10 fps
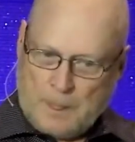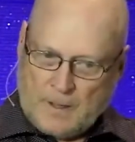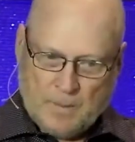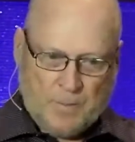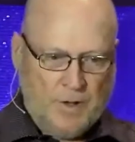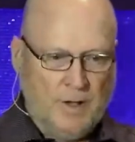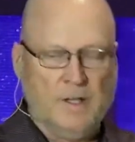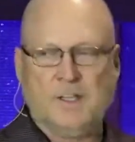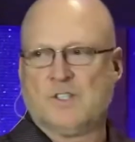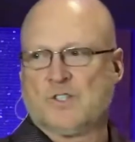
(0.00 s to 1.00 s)
completely
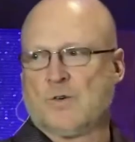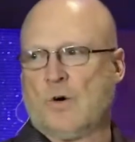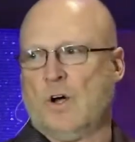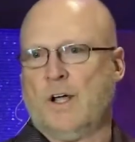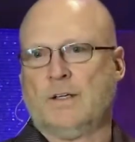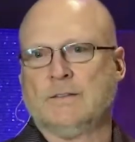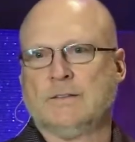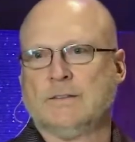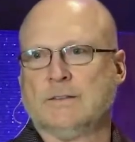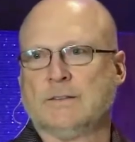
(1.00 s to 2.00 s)
destroying
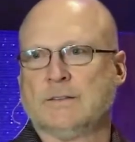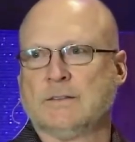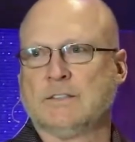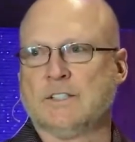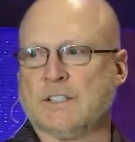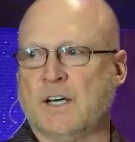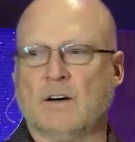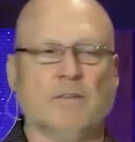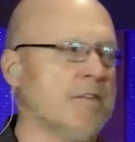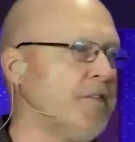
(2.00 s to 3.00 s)
the center
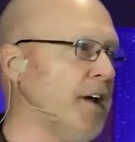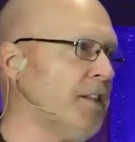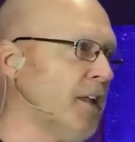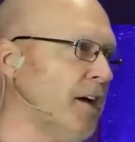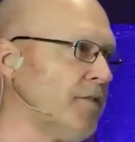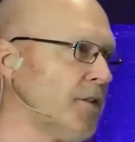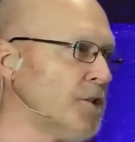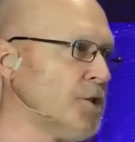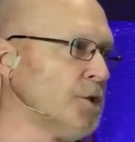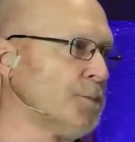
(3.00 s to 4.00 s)
of the faith life for the
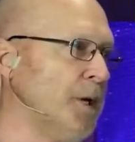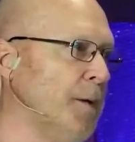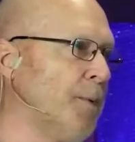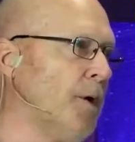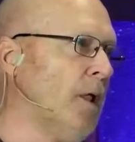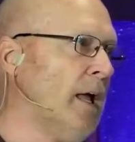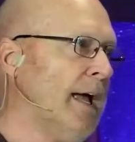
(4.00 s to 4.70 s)
Jewish people.